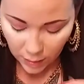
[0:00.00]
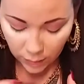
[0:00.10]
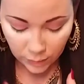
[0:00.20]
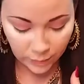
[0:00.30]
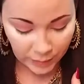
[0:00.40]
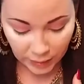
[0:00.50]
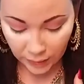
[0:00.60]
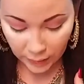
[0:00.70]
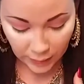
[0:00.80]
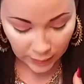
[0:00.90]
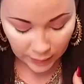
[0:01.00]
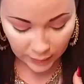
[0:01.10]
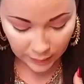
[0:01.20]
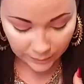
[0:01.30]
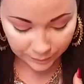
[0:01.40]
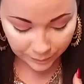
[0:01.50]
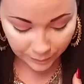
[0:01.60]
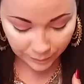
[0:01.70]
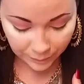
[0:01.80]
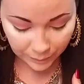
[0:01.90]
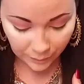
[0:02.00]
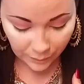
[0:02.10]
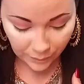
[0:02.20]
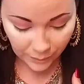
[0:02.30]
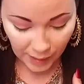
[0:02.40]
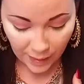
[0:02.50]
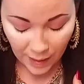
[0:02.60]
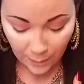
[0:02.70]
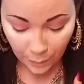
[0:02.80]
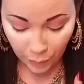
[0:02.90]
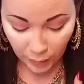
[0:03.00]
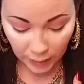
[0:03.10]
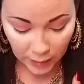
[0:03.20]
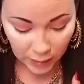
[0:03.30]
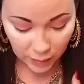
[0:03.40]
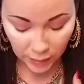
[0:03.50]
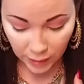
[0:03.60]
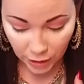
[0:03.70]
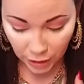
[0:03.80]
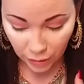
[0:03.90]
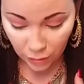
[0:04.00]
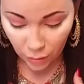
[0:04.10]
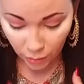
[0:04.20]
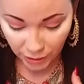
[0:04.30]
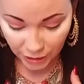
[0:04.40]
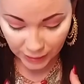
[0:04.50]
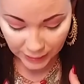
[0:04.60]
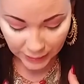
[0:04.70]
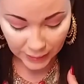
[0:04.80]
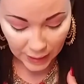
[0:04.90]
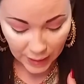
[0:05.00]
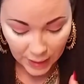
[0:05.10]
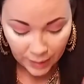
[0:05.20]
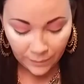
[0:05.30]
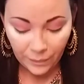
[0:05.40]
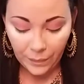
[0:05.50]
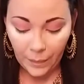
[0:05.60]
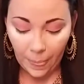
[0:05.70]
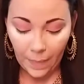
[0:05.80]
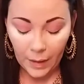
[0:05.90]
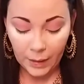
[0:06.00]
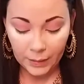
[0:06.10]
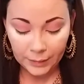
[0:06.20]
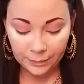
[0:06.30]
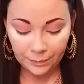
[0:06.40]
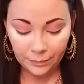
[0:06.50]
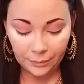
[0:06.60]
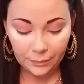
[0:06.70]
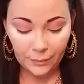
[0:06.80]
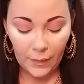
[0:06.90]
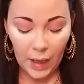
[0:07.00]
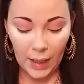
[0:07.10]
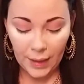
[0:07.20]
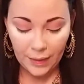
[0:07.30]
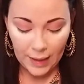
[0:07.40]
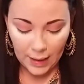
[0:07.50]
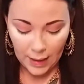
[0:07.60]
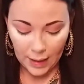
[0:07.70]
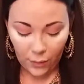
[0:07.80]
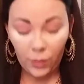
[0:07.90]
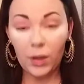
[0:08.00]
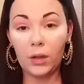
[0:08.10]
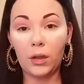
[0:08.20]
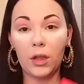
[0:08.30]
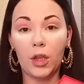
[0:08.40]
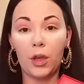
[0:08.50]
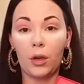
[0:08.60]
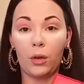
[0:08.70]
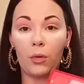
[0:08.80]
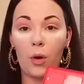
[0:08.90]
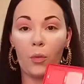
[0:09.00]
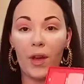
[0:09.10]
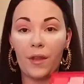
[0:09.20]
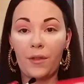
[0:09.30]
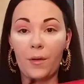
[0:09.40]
Oh my goodness. That Prick color is just gorgeous. I think I will go with